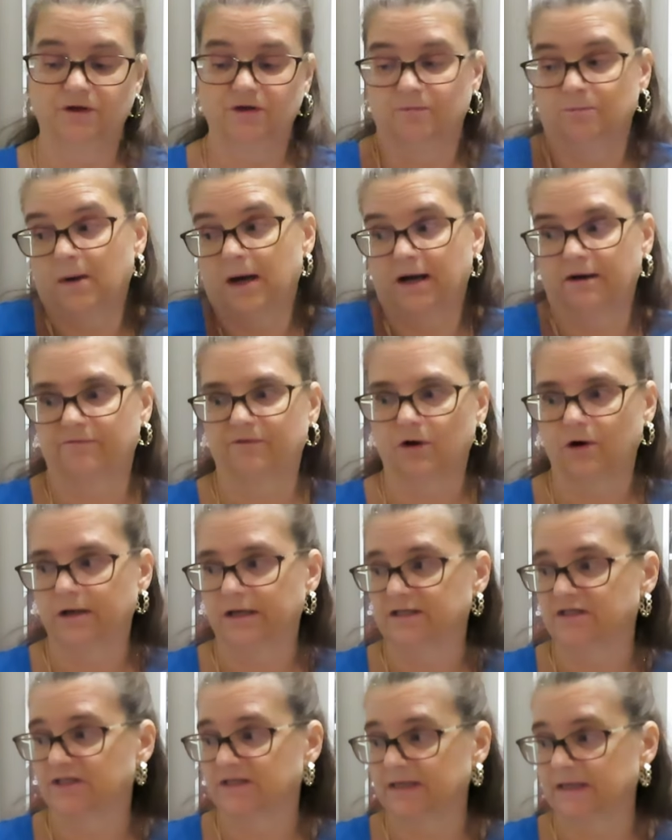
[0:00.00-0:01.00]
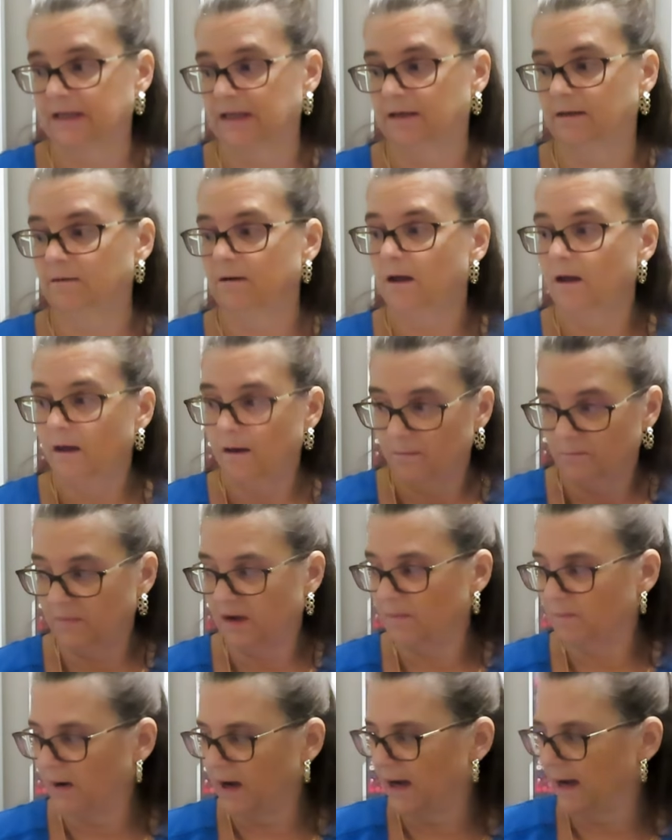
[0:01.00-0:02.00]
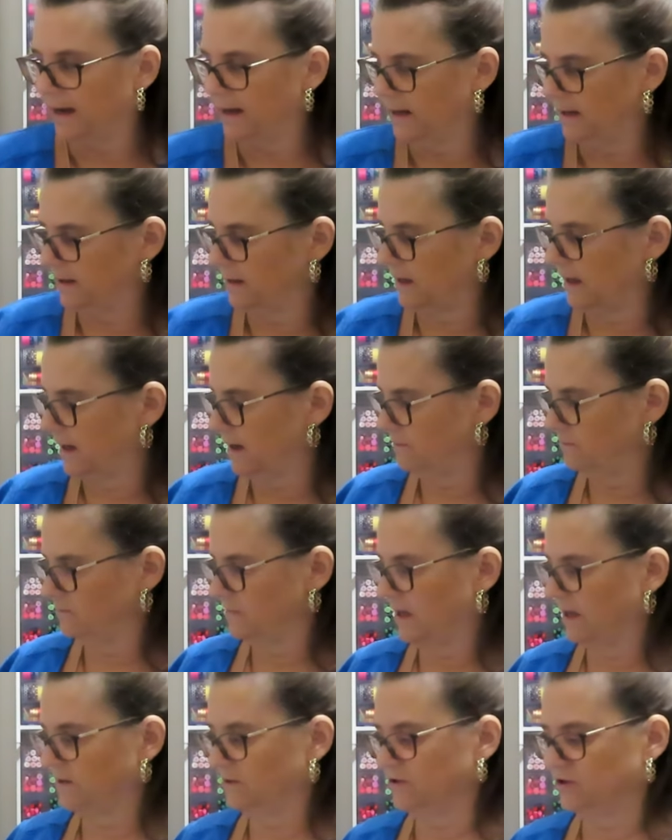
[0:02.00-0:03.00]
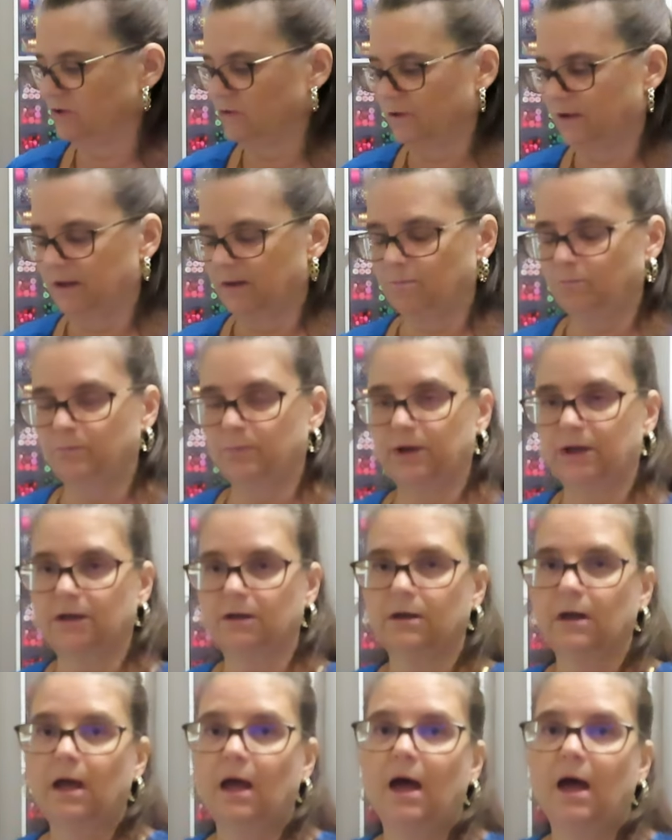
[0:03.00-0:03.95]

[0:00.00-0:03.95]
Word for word: you might have already seen me buy it and, and do it, but